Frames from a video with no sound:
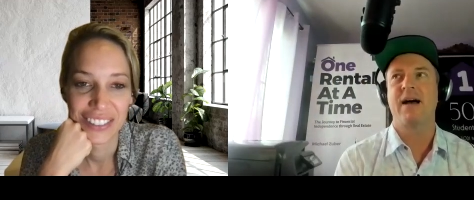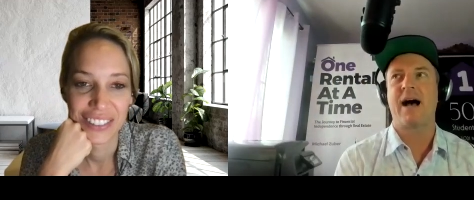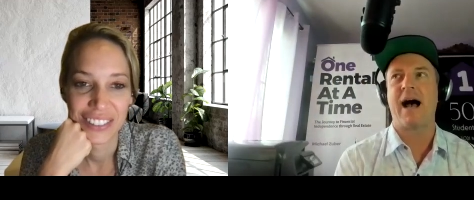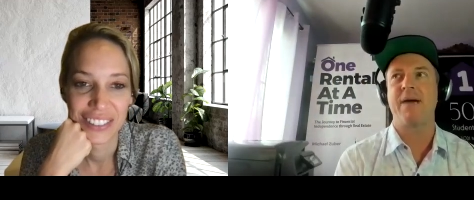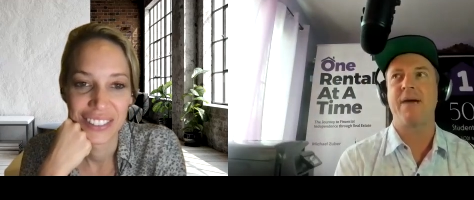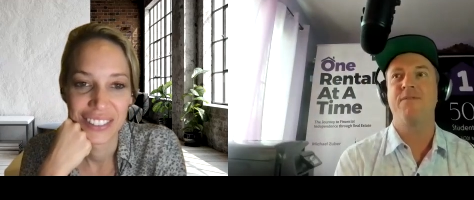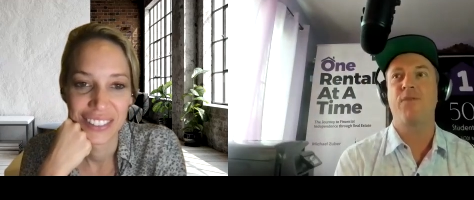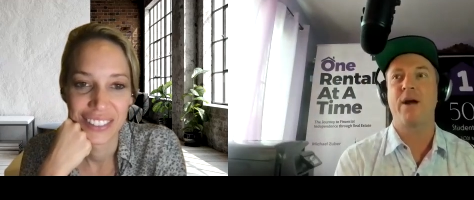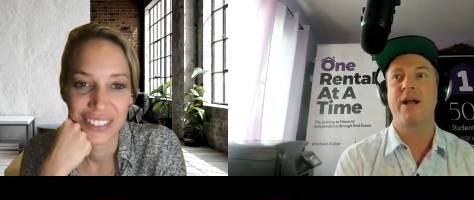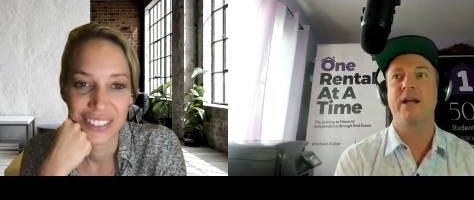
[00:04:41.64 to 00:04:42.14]

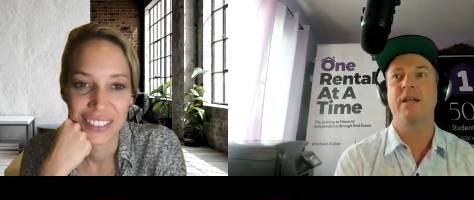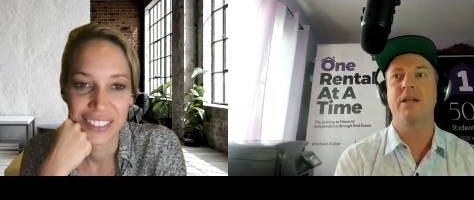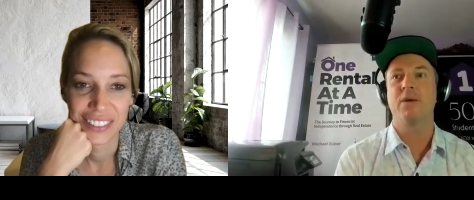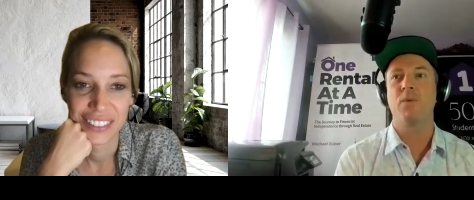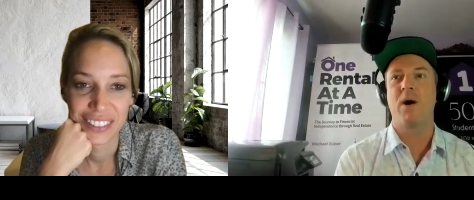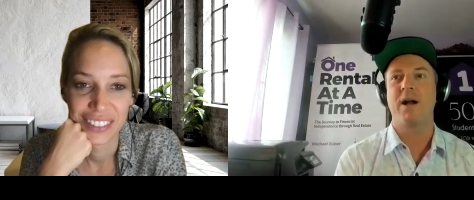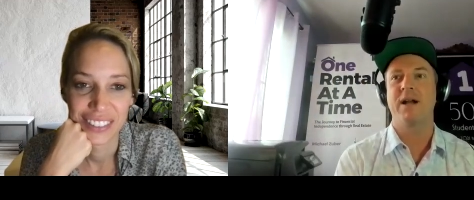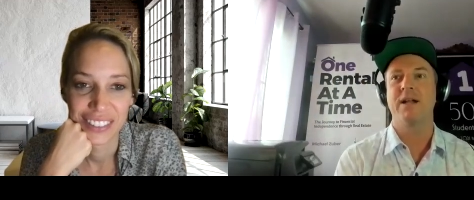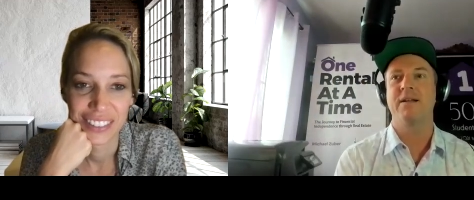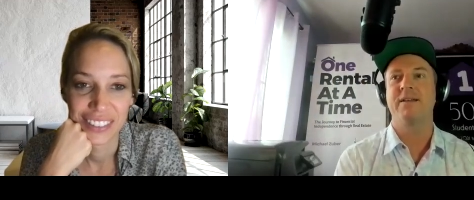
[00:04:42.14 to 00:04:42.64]
Speaker 1: I frankly
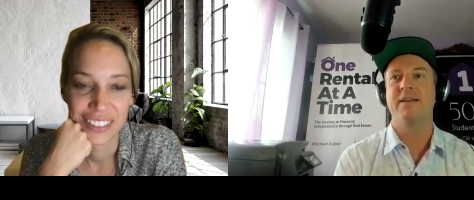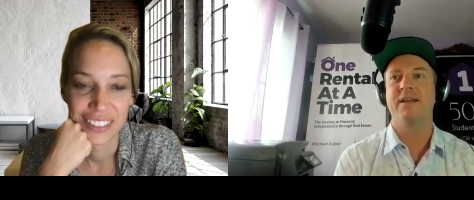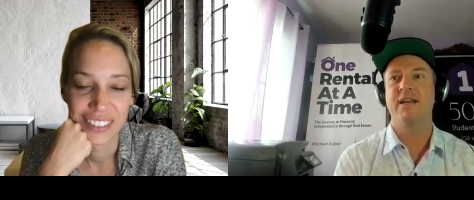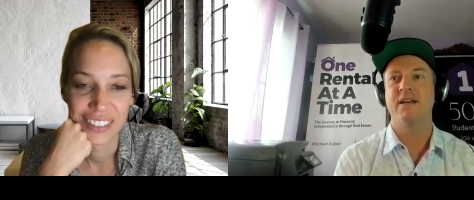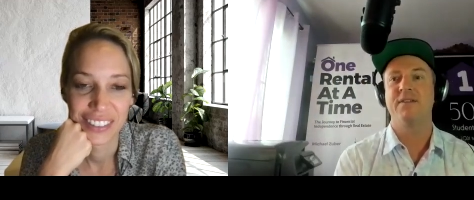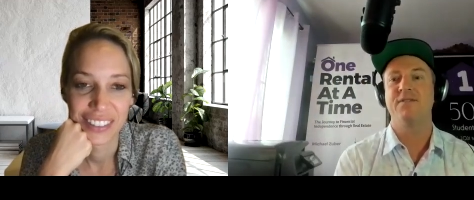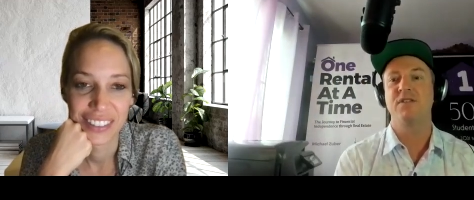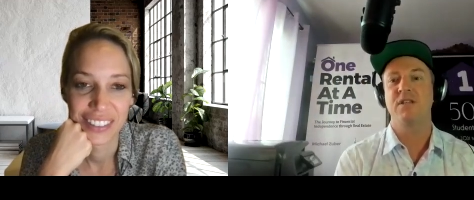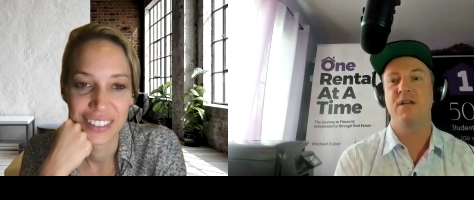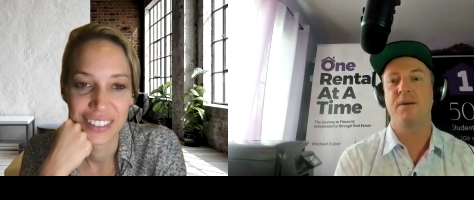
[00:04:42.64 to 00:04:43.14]
wanted to
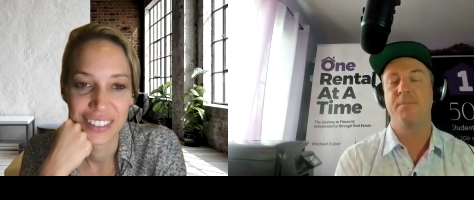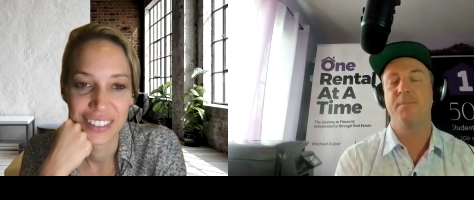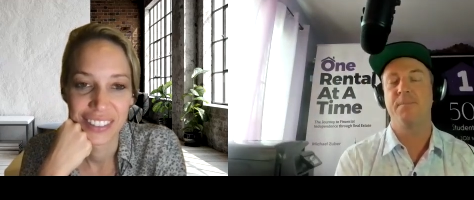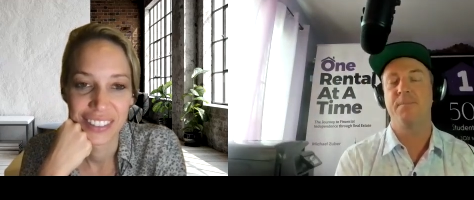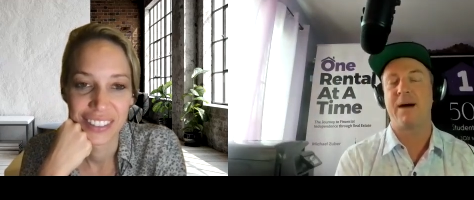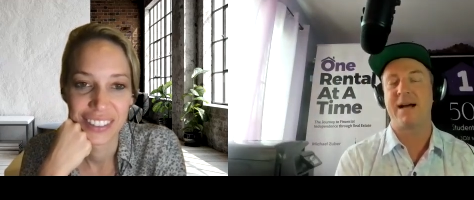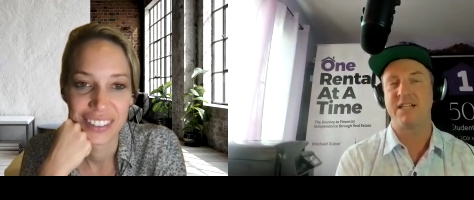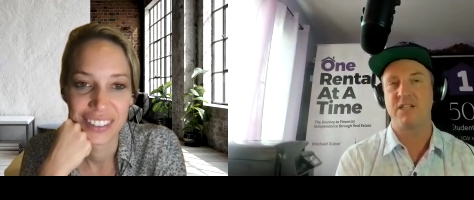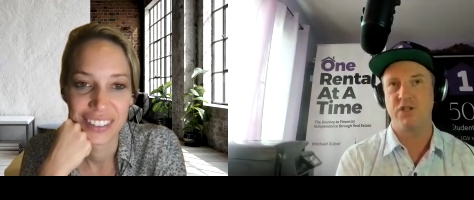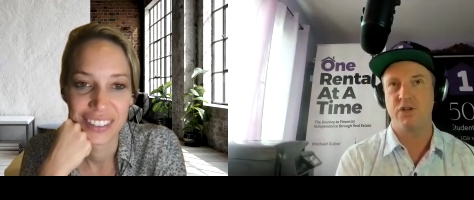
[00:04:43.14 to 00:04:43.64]
give some
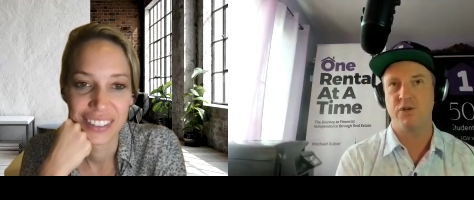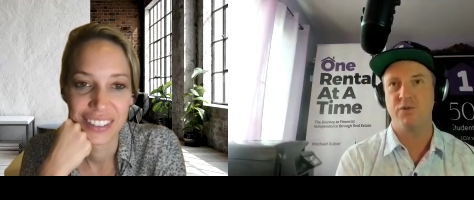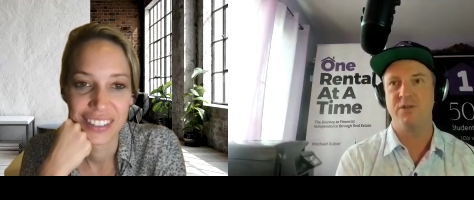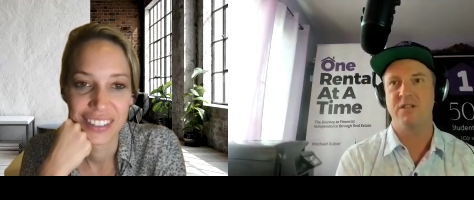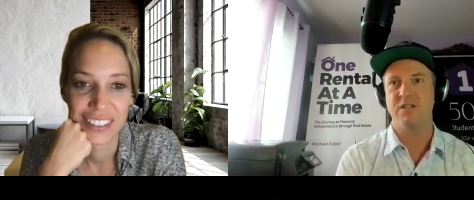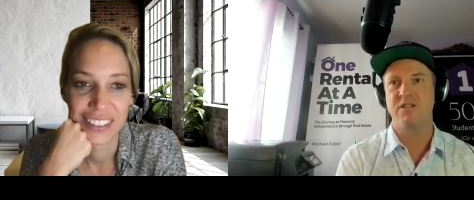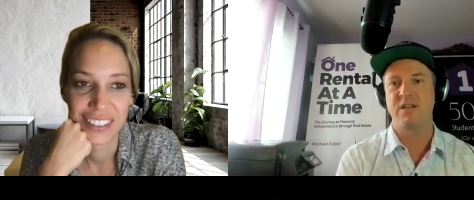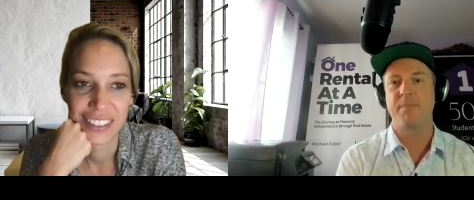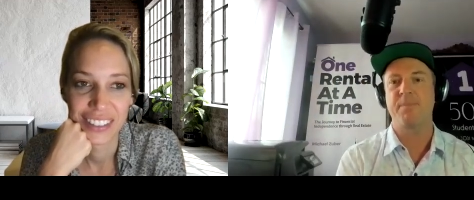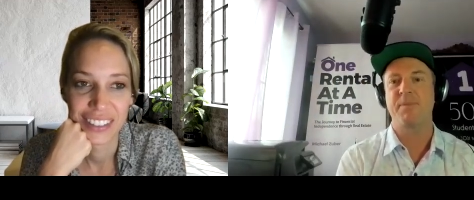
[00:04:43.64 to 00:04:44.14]
my
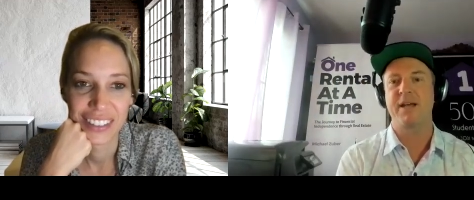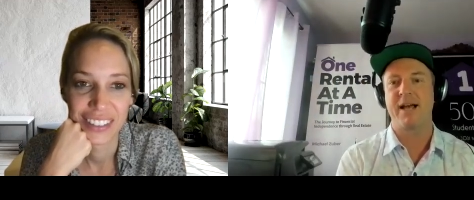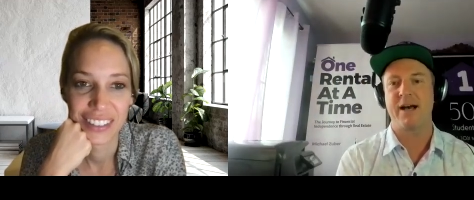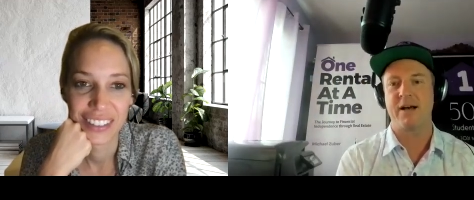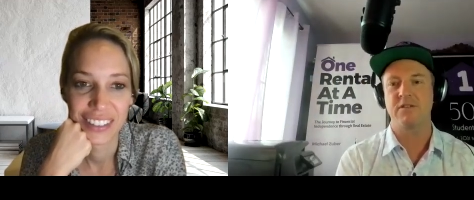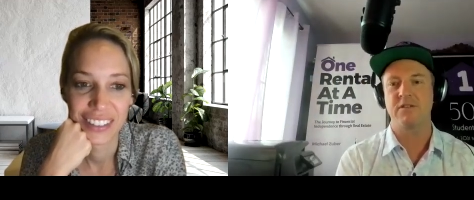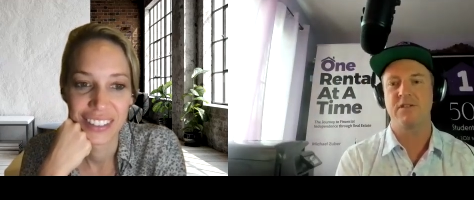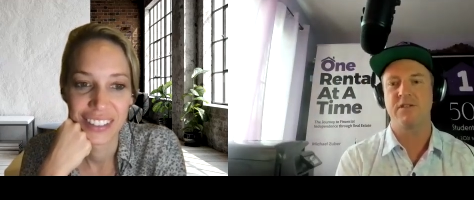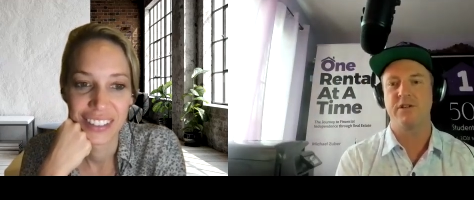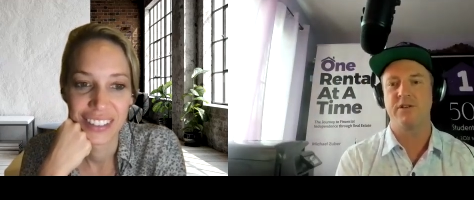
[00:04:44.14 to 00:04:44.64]
students something
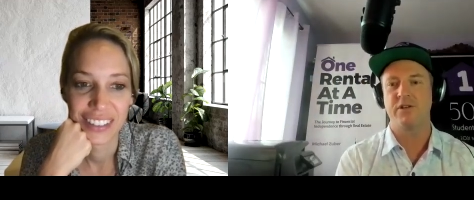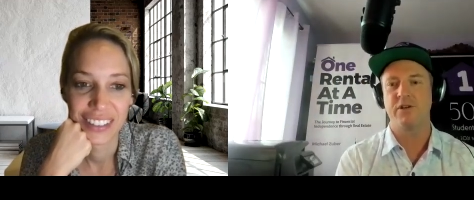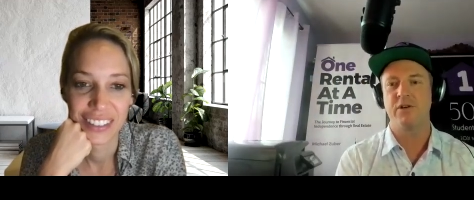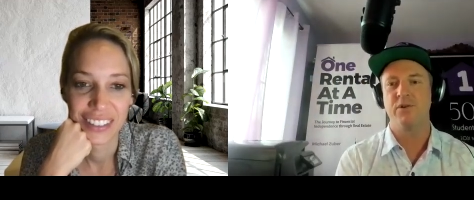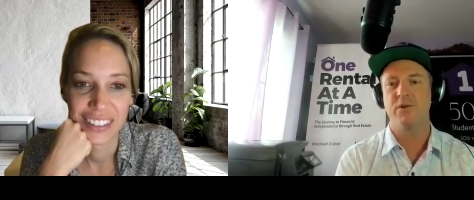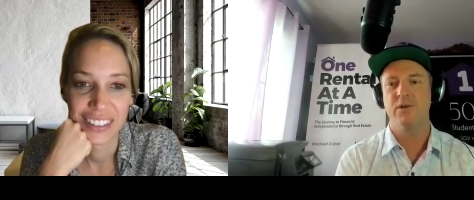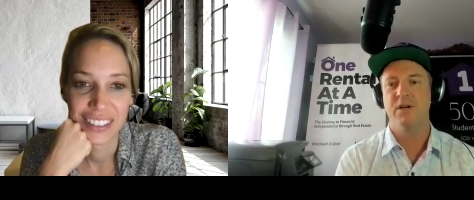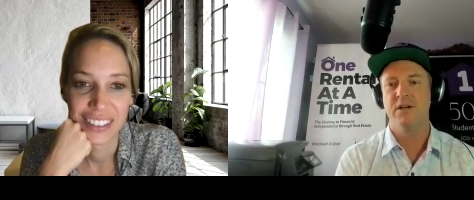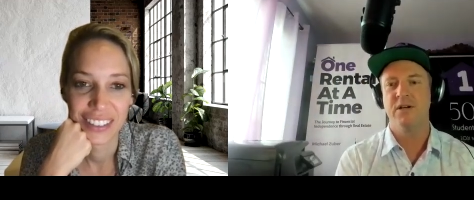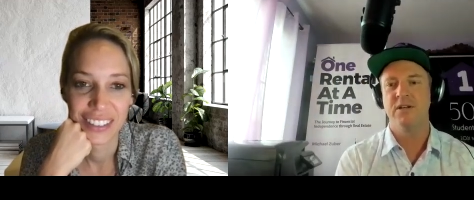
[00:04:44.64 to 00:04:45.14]
else to
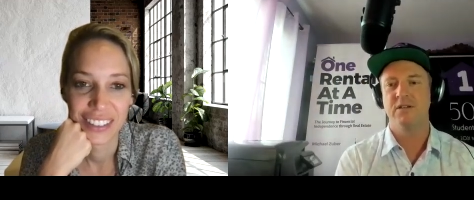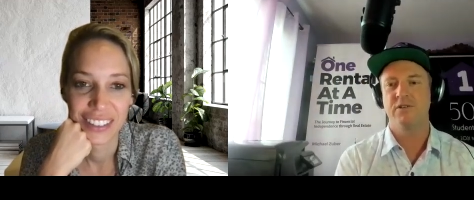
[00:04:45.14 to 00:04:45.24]
do